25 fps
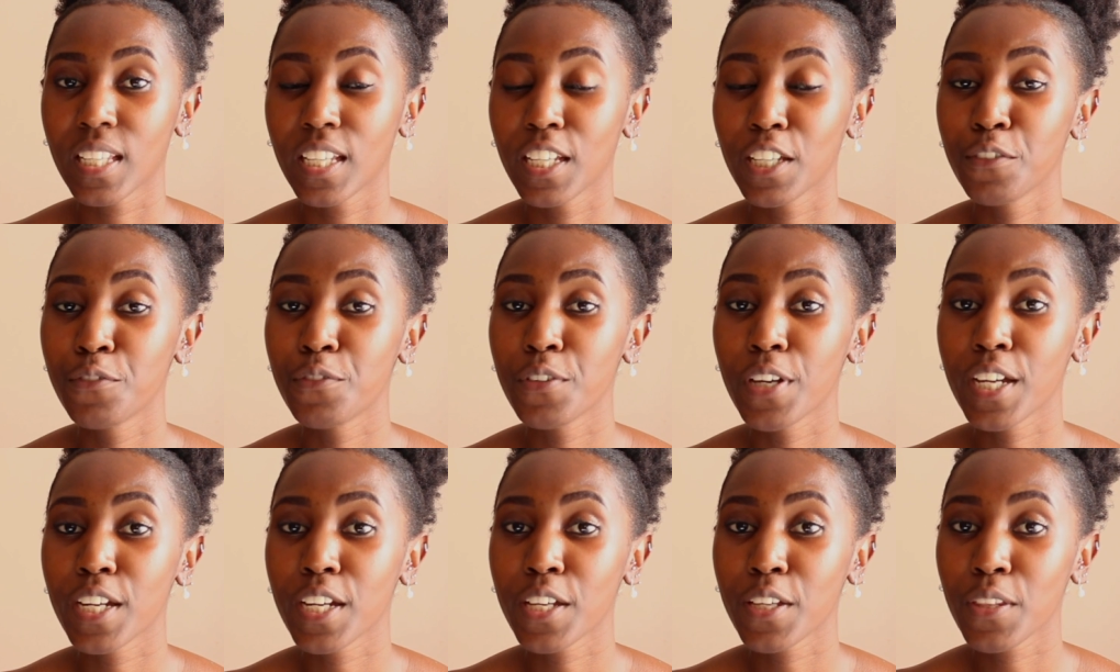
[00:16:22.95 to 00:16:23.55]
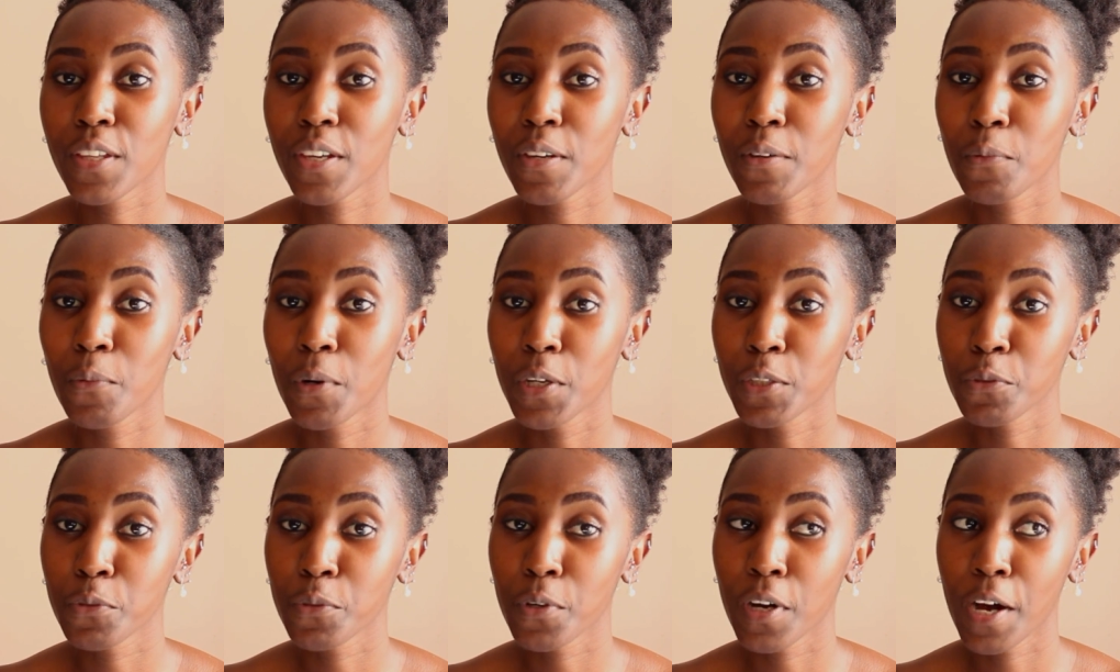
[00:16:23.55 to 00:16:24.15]
if anything
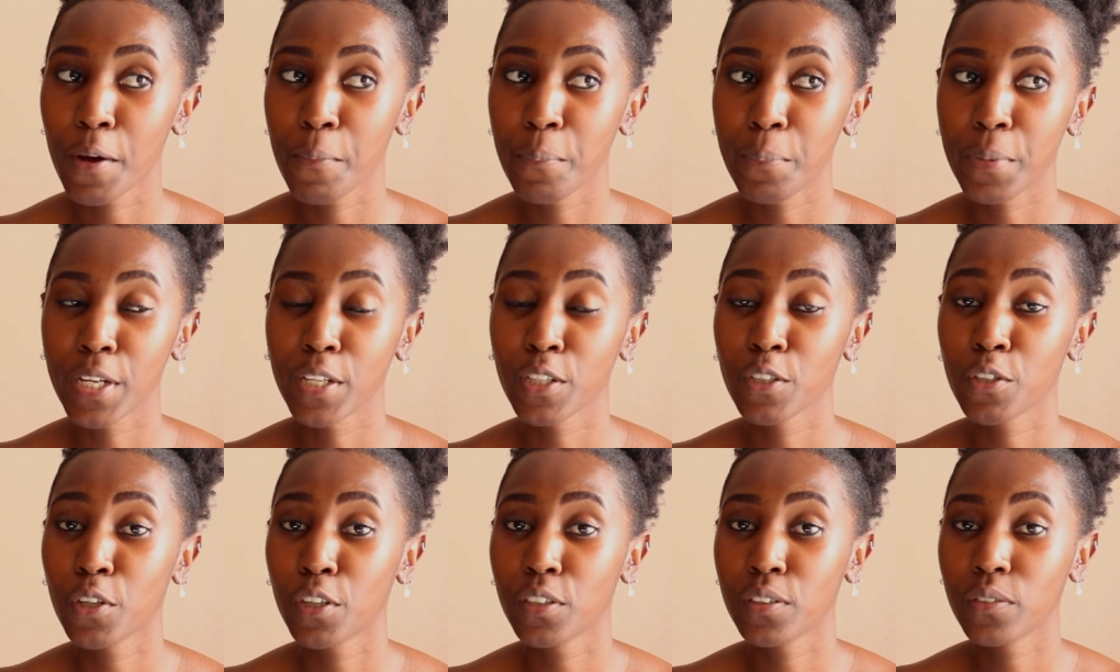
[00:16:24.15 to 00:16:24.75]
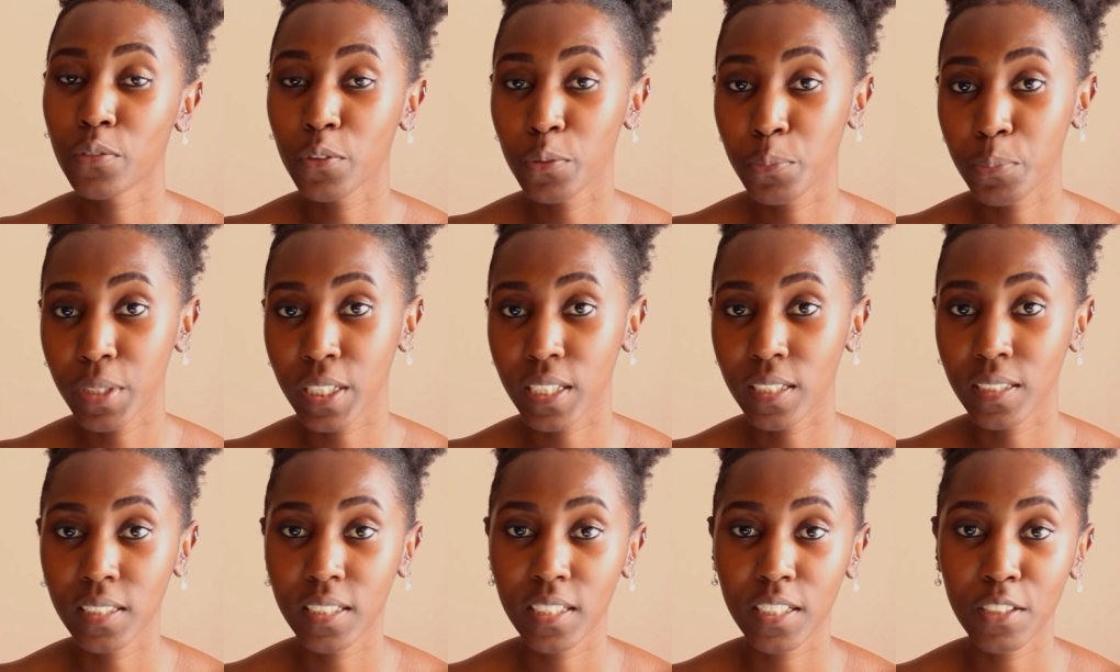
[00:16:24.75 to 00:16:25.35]
were to happen, God
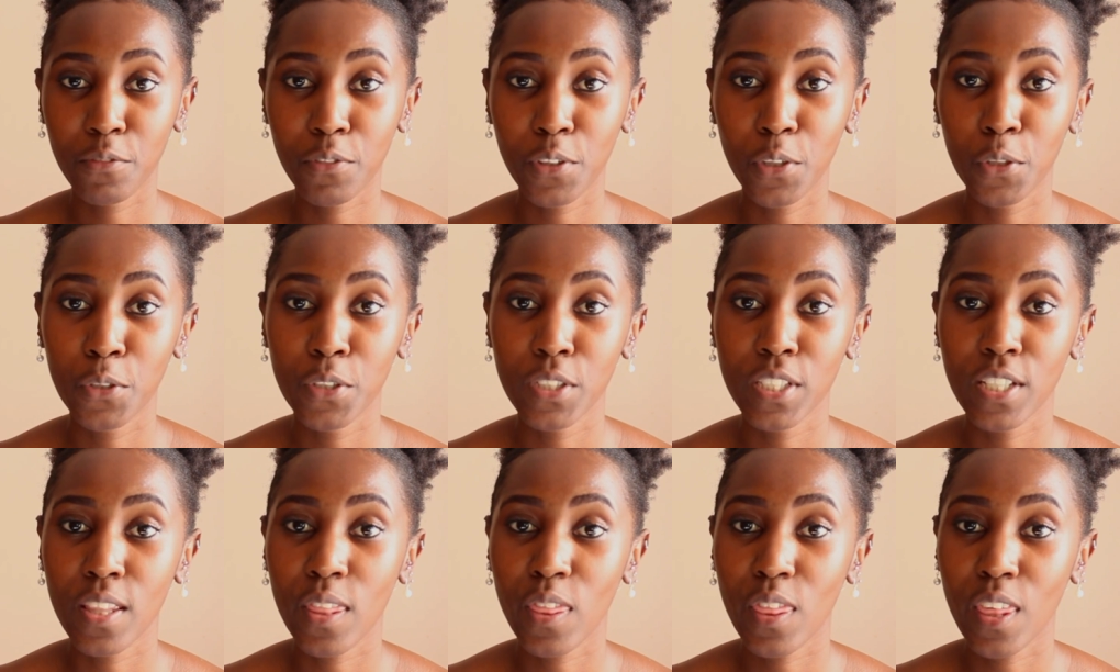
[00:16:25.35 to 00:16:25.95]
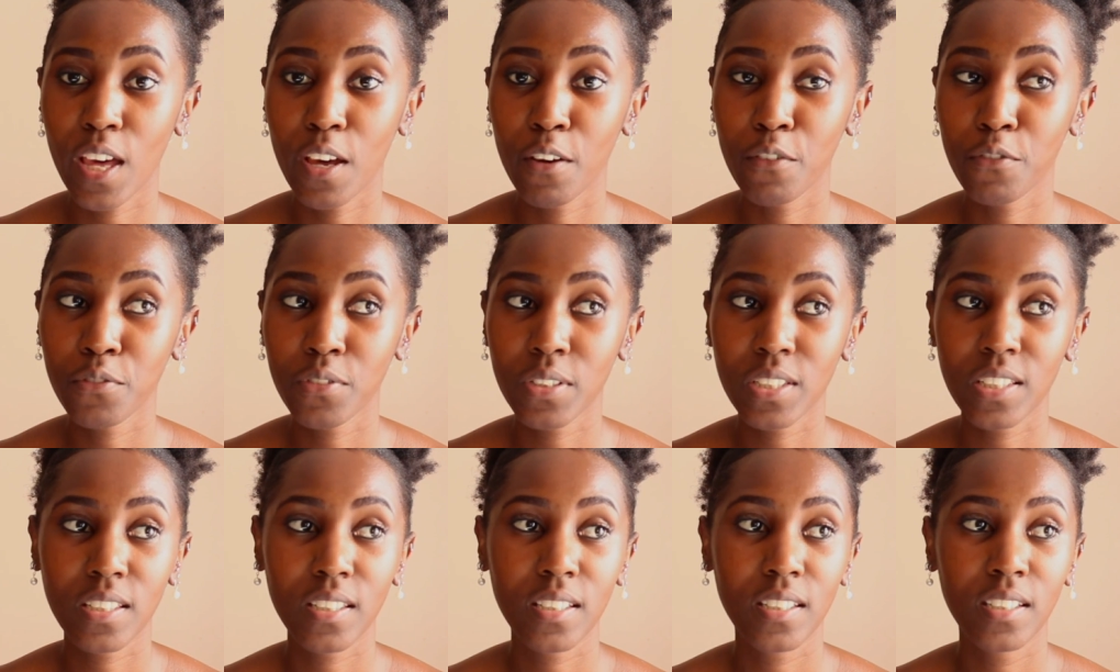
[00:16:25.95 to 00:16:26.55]
forbid, if there was a
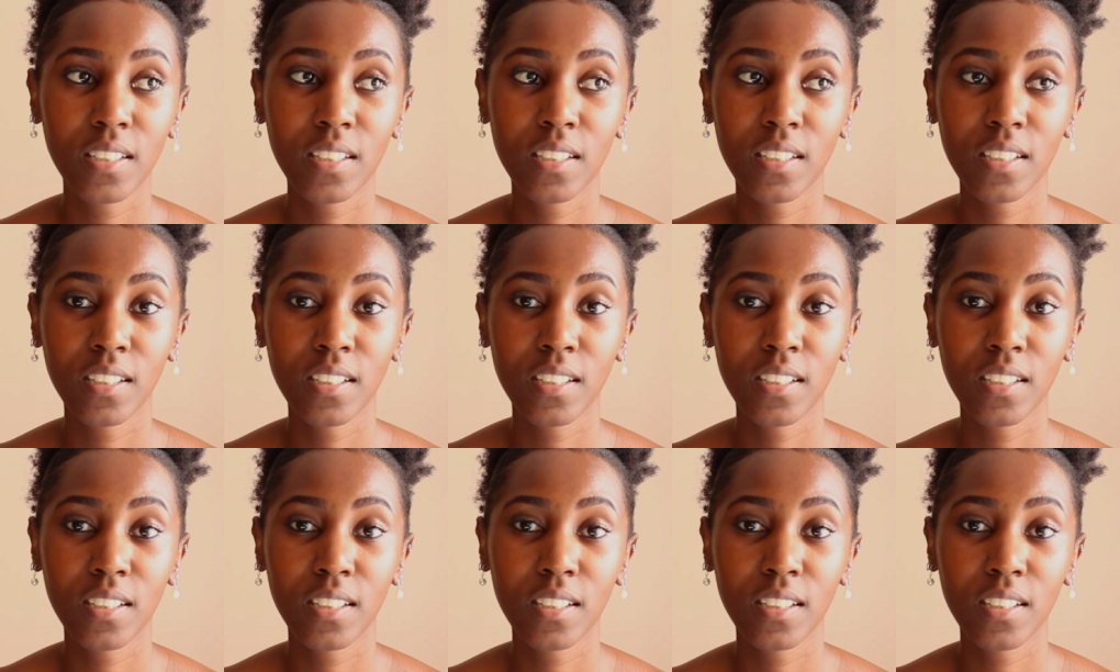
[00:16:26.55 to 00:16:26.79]
theft